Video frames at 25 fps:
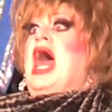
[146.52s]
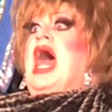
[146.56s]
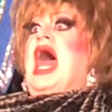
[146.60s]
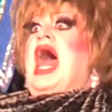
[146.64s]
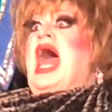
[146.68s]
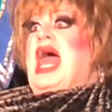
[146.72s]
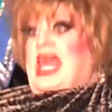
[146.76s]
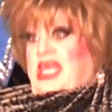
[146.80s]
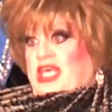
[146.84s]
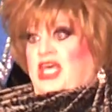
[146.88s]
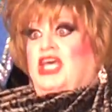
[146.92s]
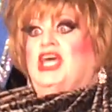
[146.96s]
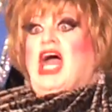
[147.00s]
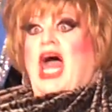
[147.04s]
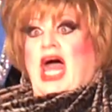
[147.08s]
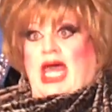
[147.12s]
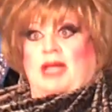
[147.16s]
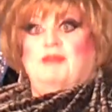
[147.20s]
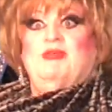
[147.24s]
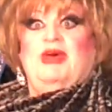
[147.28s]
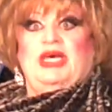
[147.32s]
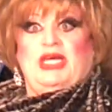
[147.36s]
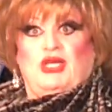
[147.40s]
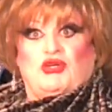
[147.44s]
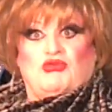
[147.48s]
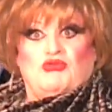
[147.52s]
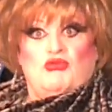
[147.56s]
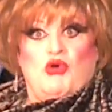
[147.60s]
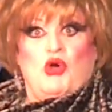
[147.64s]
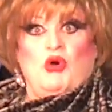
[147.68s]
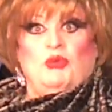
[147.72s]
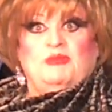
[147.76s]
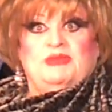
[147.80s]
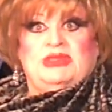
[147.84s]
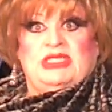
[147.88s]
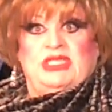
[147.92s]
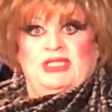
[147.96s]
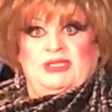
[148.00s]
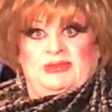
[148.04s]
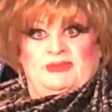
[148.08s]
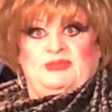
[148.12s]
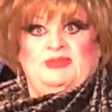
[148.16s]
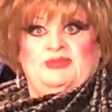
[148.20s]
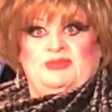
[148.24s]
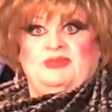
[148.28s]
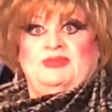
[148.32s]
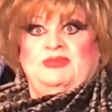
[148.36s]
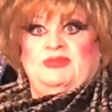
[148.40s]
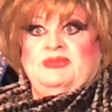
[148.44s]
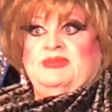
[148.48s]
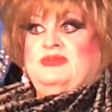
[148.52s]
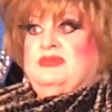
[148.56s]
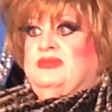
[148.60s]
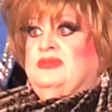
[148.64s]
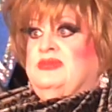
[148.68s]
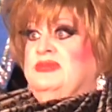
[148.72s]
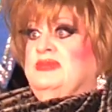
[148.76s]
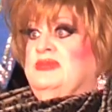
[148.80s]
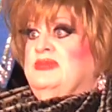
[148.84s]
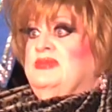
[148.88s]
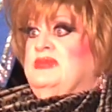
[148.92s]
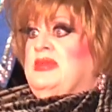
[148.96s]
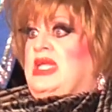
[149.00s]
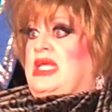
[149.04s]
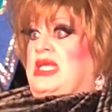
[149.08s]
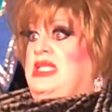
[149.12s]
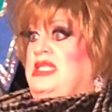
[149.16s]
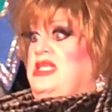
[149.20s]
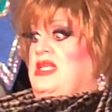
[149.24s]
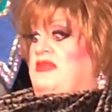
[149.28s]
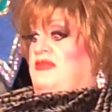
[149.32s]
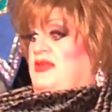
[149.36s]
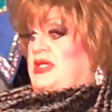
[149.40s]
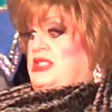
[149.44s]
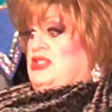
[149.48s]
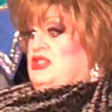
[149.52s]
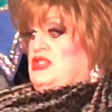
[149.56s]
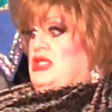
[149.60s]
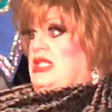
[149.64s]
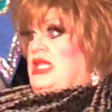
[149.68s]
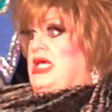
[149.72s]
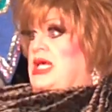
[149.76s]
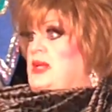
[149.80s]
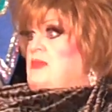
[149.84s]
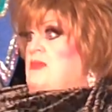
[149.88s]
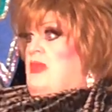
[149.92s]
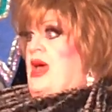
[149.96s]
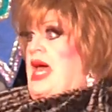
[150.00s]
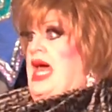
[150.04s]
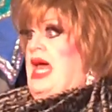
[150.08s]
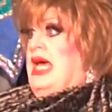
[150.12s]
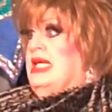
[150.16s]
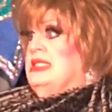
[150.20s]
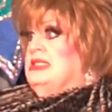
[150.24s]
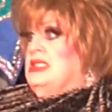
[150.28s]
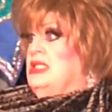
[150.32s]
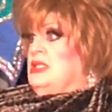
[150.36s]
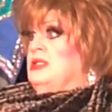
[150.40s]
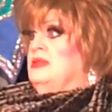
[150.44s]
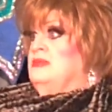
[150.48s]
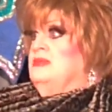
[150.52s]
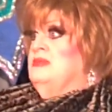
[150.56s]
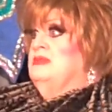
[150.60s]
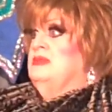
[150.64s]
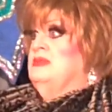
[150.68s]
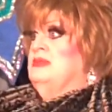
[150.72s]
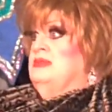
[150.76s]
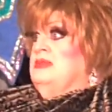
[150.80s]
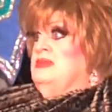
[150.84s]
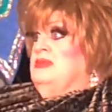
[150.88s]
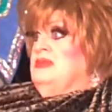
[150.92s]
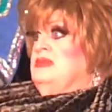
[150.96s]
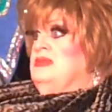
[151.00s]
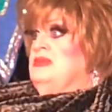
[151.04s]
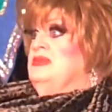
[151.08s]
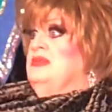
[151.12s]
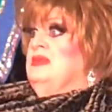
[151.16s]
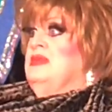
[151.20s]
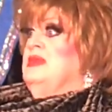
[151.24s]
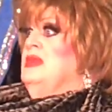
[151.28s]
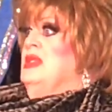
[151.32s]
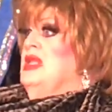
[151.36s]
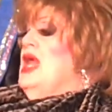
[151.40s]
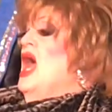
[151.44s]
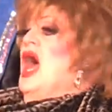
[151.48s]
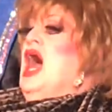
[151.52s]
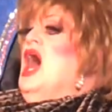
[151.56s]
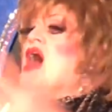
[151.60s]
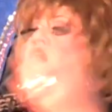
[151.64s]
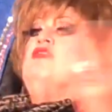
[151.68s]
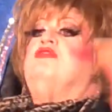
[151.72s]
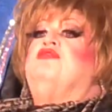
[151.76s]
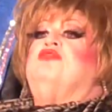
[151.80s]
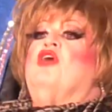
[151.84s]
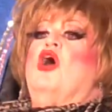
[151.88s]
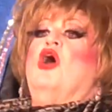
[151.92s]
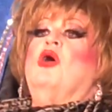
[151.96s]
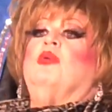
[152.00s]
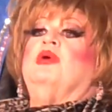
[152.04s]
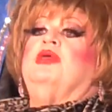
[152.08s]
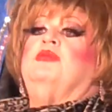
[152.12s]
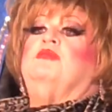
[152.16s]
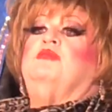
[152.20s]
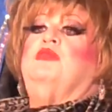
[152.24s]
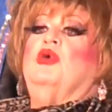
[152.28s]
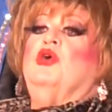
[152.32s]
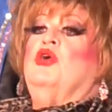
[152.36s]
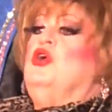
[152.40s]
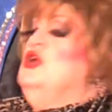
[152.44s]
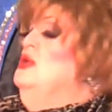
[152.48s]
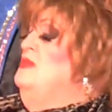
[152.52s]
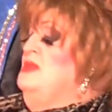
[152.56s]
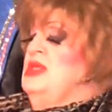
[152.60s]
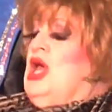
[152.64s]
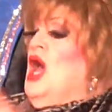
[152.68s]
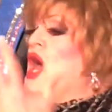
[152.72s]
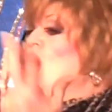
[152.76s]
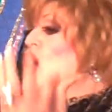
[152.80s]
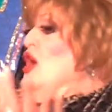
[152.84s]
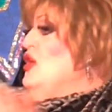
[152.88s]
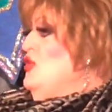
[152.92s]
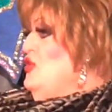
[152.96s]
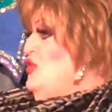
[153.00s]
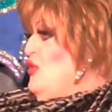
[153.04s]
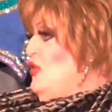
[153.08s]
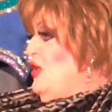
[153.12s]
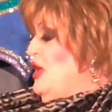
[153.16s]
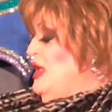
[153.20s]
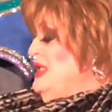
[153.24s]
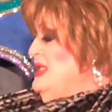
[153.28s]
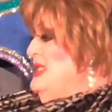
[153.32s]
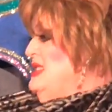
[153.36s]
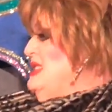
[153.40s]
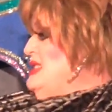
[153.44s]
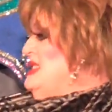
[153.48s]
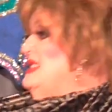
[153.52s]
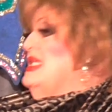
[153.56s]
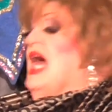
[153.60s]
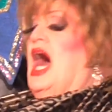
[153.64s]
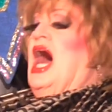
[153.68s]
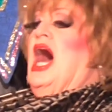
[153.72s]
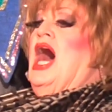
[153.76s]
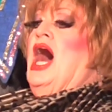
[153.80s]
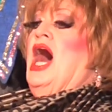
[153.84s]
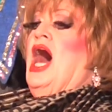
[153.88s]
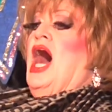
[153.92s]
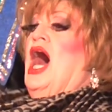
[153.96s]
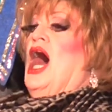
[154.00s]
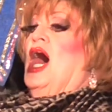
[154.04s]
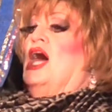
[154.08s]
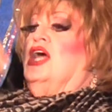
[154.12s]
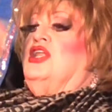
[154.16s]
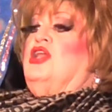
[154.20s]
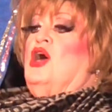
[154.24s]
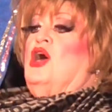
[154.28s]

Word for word: Hey, you gotta be grouped, individually packed. For with boobs, you can start